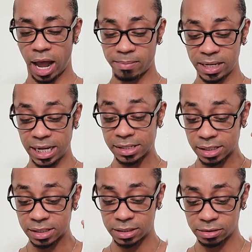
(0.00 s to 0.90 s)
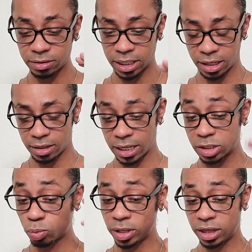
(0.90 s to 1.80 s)
I mean, it's still there.
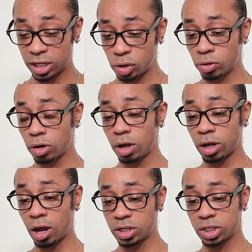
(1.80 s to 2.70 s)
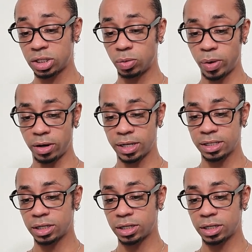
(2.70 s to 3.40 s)
It's within your conscious awareness.